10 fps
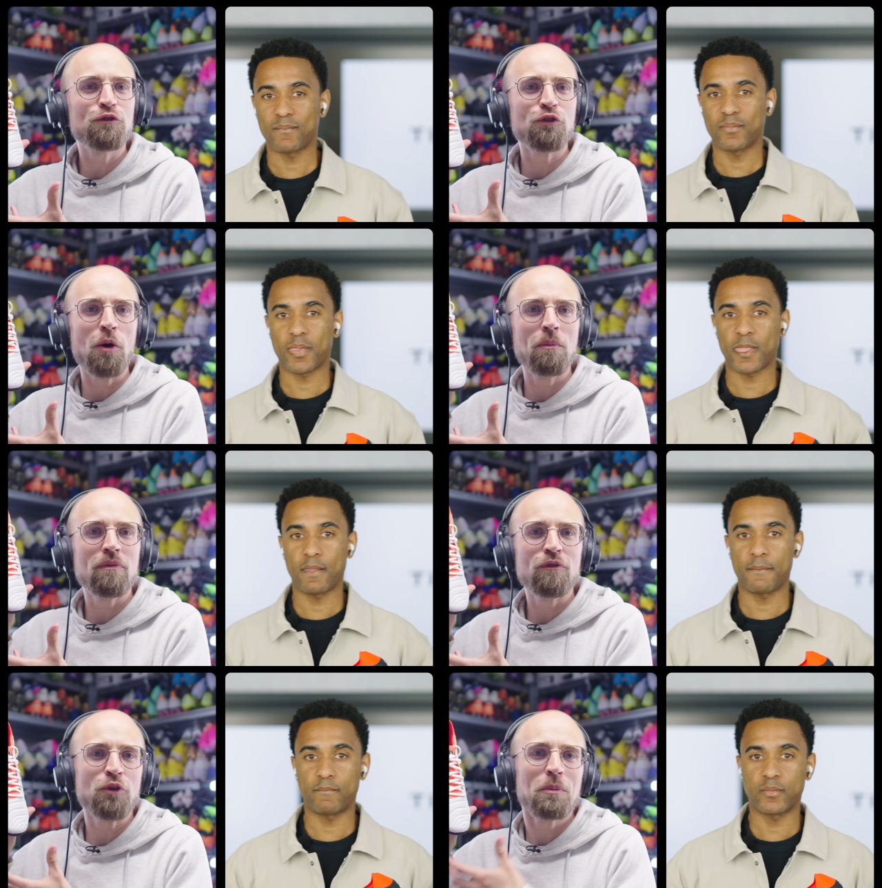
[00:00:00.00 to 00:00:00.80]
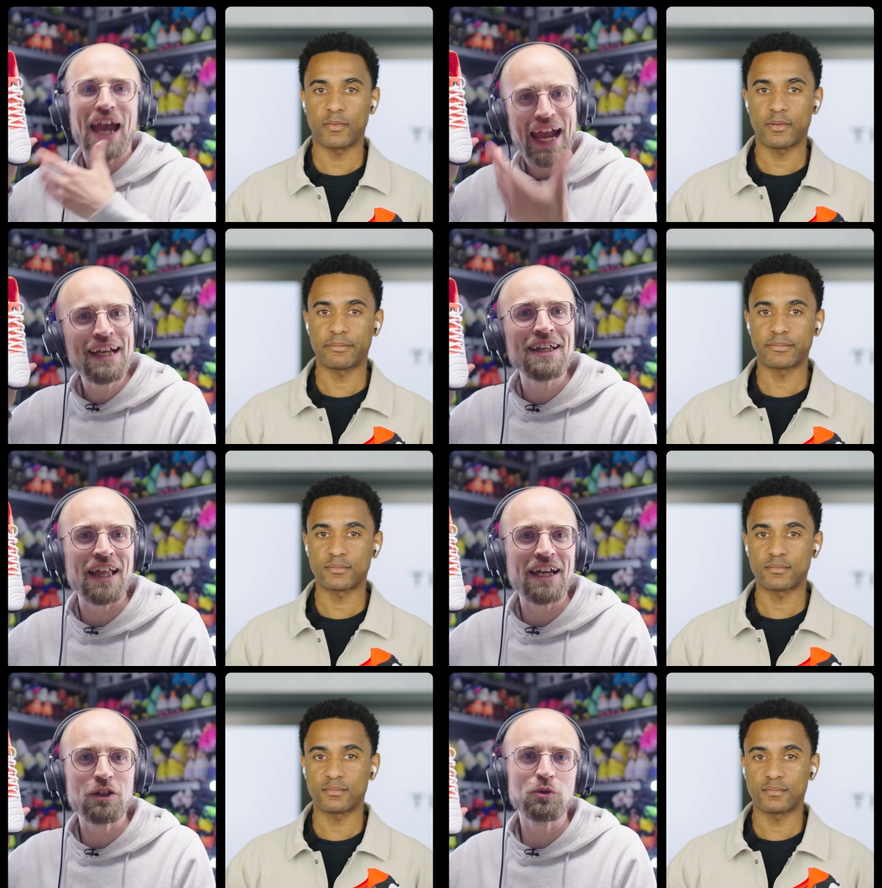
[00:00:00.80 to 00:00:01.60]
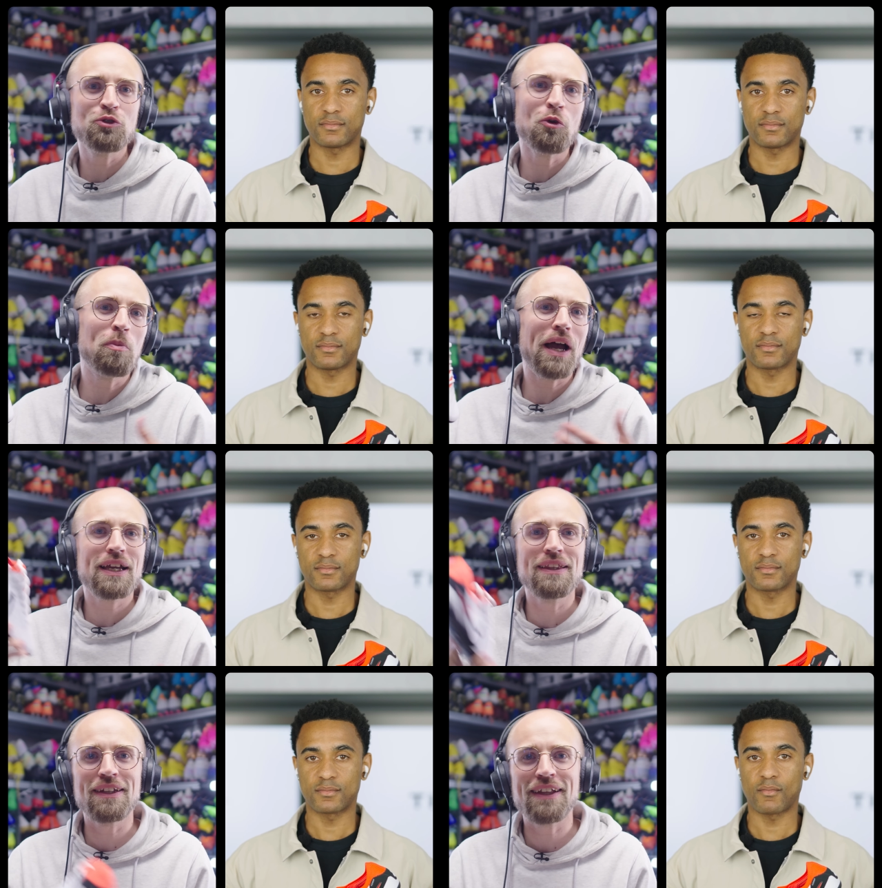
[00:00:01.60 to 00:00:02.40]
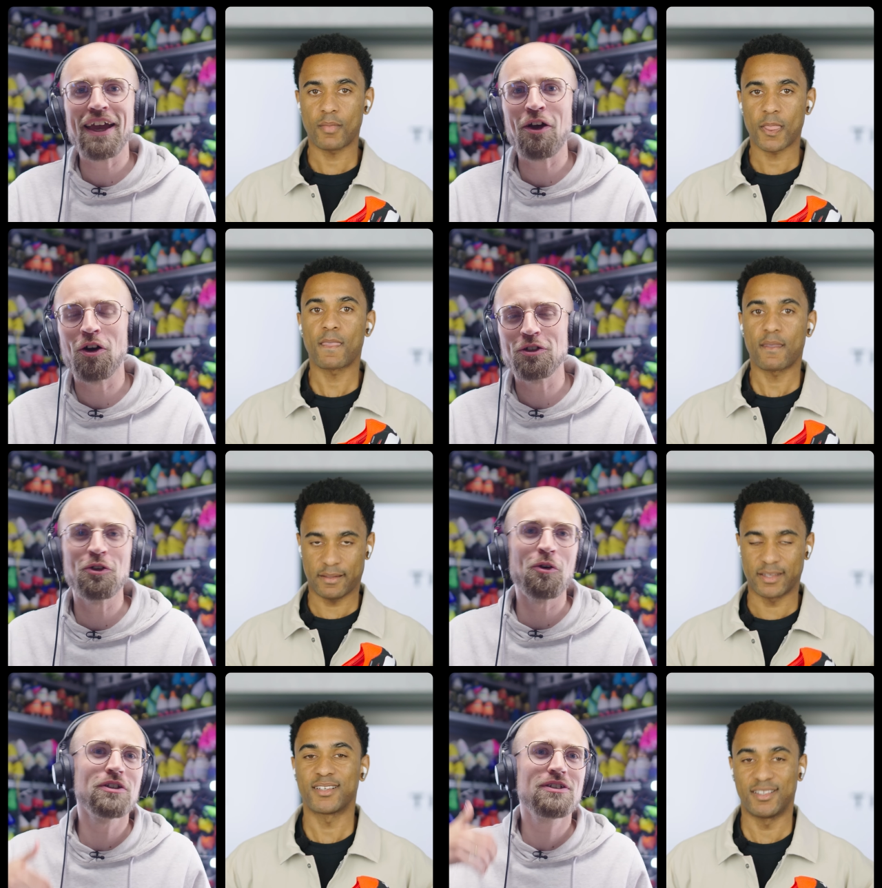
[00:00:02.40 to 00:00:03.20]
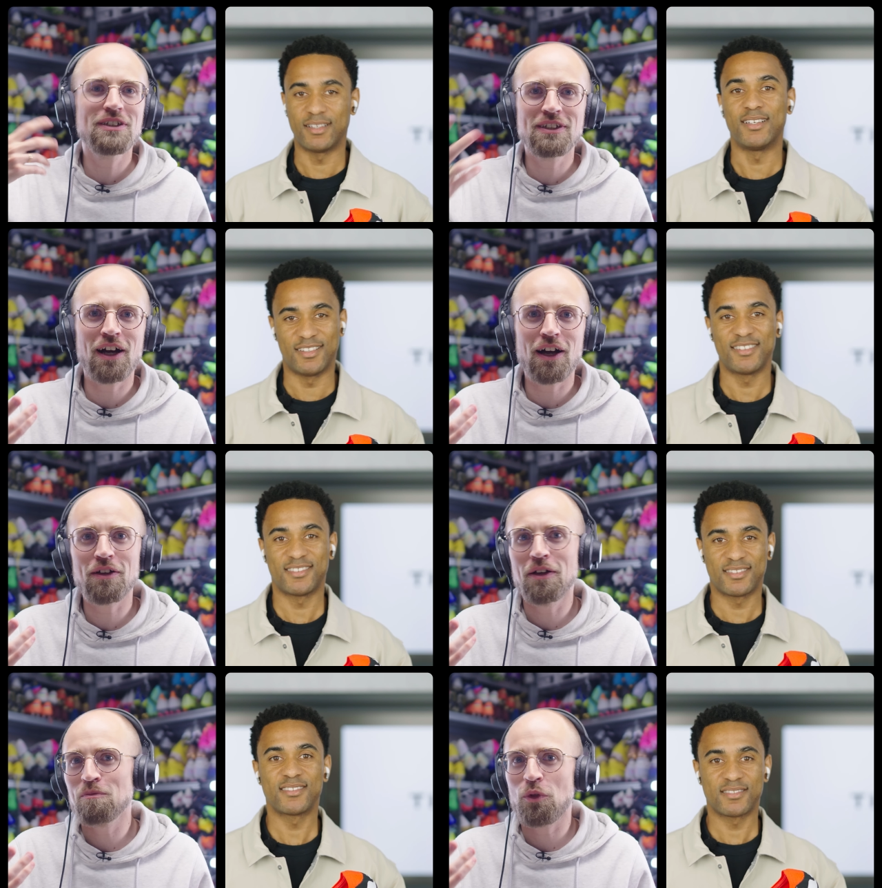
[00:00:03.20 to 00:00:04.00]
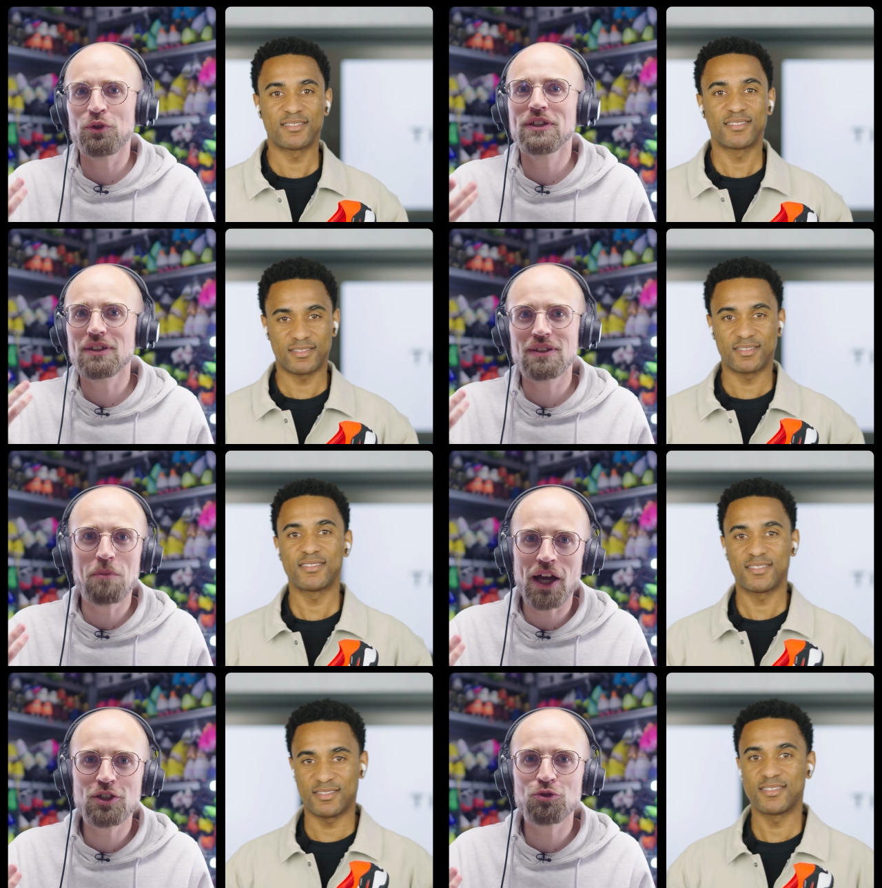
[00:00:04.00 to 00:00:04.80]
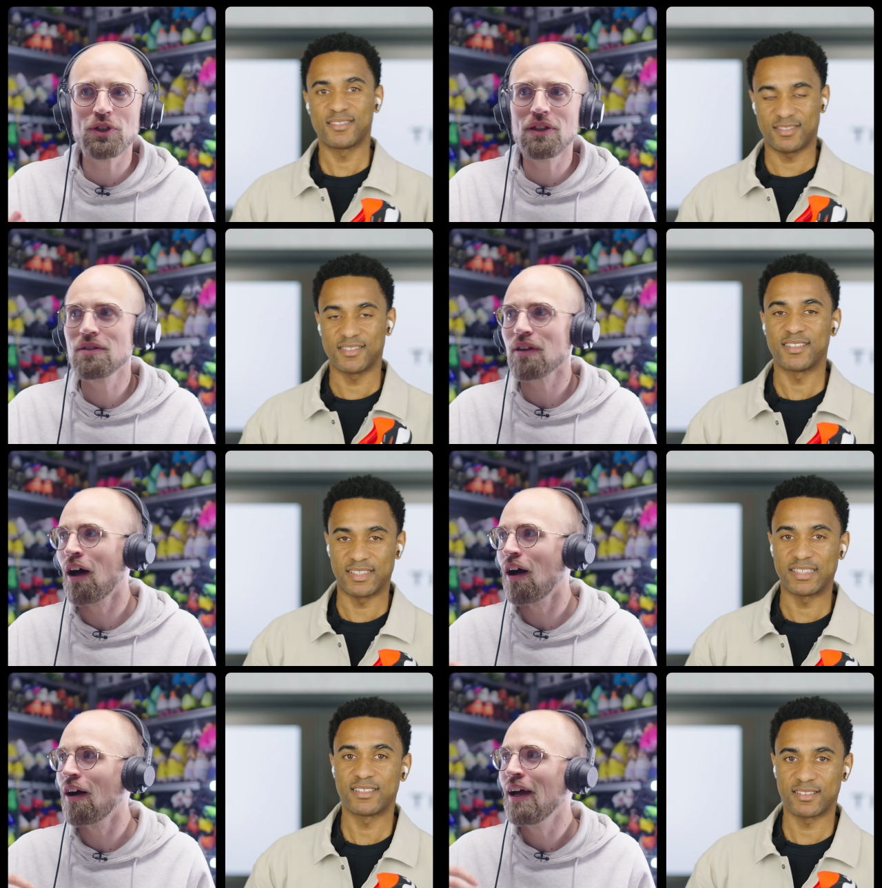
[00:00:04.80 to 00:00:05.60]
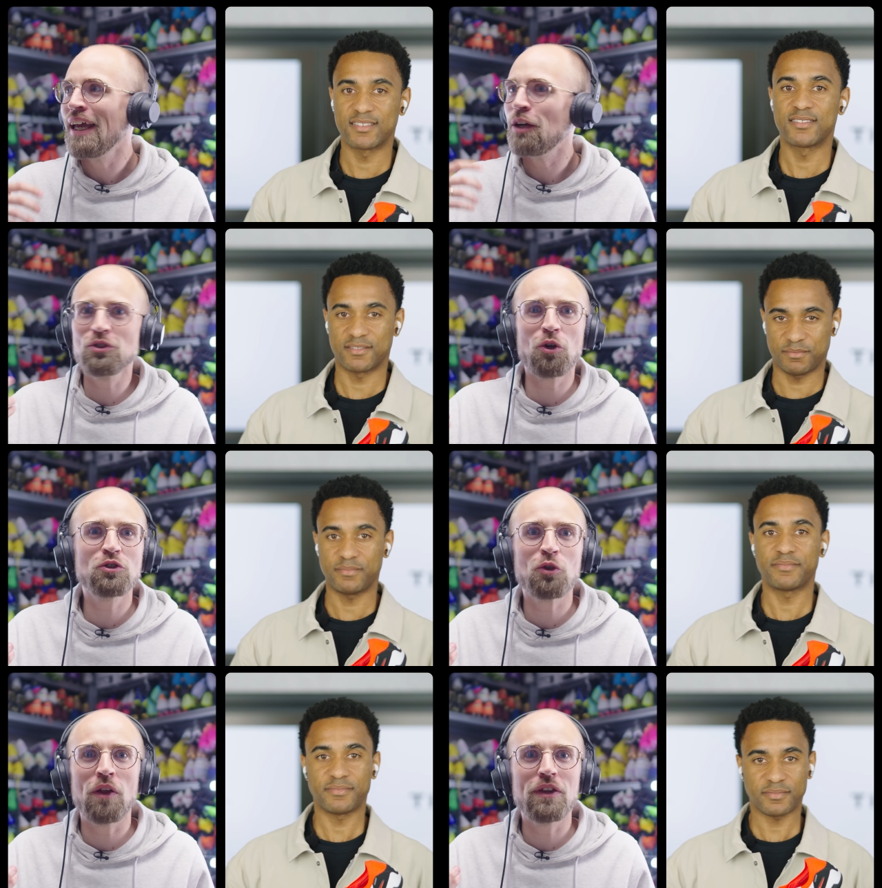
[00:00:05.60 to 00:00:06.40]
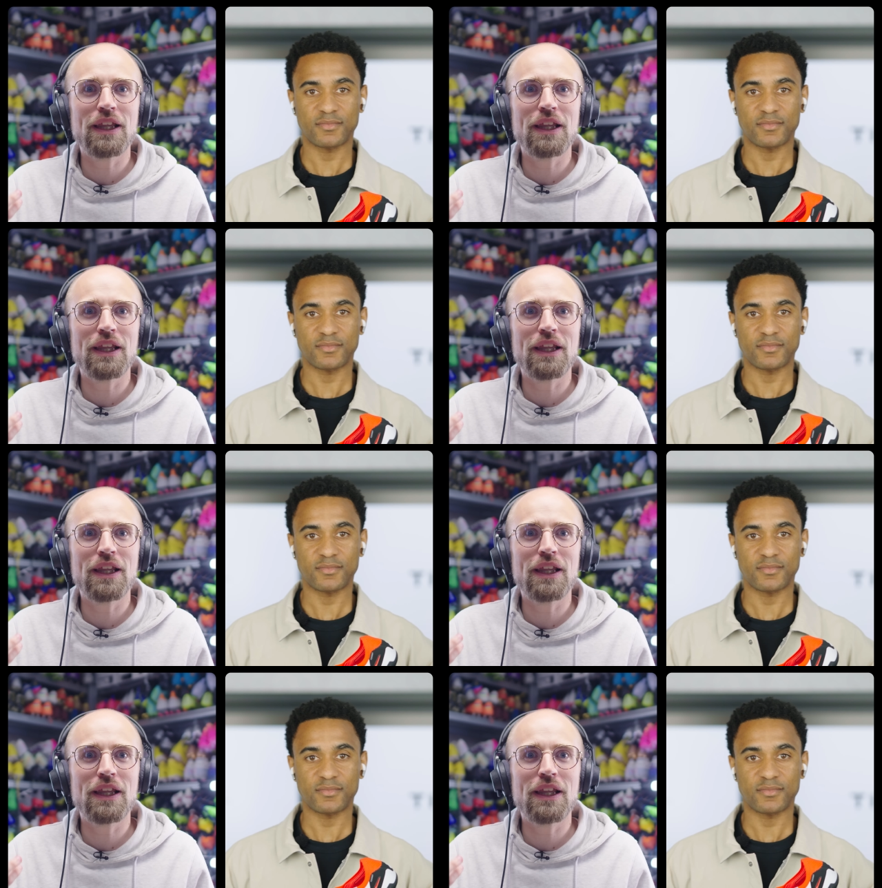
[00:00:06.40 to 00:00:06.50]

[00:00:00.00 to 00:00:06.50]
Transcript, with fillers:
Speaker 1: from, from Kangalite that we saw back in the day on, you know, the CTR 360 Maestris? Uh, it was also on